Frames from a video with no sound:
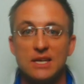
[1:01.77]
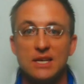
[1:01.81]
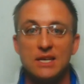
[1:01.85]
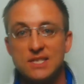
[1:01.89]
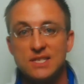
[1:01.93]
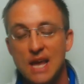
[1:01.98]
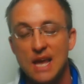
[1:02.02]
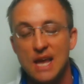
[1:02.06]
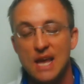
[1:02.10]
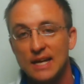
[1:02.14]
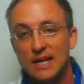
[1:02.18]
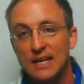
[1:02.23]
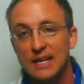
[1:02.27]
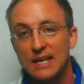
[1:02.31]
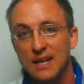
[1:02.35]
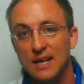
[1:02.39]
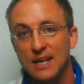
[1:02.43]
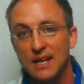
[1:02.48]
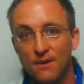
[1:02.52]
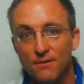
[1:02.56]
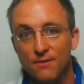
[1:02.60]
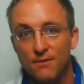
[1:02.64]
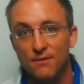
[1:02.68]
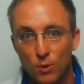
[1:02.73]
second and
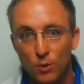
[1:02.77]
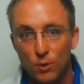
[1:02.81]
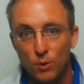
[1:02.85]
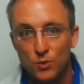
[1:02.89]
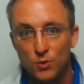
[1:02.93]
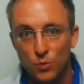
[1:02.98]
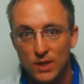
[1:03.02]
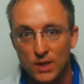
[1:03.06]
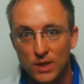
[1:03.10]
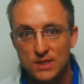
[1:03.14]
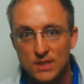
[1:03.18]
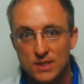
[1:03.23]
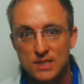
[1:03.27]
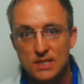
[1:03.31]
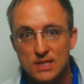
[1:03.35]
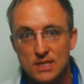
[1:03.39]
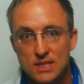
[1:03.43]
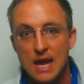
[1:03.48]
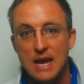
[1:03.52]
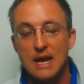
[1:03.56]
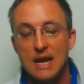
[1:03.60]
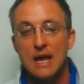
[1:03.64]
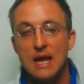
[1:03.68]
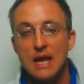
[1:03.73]
the fourth
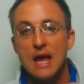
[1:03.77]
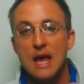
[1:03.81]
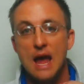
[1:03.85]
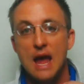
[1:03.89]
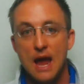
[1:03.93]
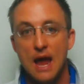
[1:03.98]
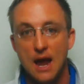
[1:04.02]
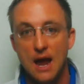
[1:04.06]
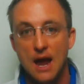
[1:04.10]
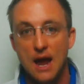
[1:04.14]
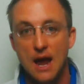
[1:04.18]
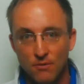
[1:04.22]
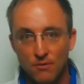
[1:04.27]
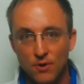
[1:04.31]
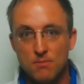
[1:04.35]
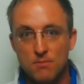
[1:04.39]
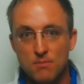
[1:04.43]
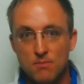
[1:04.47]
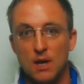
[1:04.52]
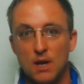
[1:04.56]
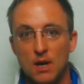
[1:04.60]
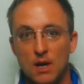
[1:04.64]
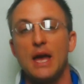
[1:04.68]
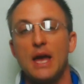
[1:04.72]
Wednesday every
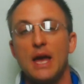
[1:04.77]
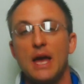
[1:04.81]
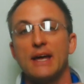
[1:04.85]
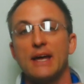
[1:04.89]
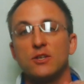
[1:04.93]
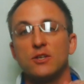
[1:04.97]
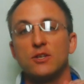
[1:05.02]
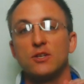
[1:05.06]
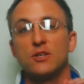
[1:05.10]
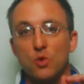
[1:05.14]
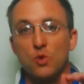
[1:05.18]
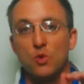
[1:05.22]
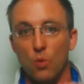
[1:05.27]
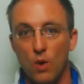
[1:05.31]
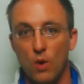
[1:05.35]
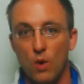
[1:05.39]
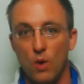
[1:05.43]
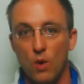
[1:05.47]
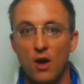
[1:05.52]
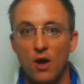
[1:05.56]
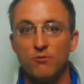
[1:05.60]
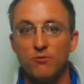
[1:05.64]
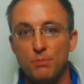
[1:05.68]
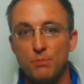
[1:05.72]
month at
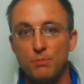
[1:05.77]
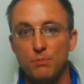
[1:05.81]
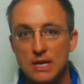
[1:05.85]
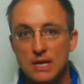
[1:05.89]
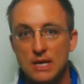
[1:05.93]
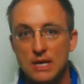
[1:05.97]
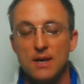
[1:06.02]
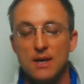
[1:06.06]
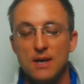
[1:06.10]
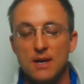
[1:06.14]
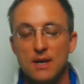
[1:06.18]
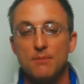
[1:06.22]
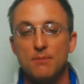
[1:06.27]
12 p.m.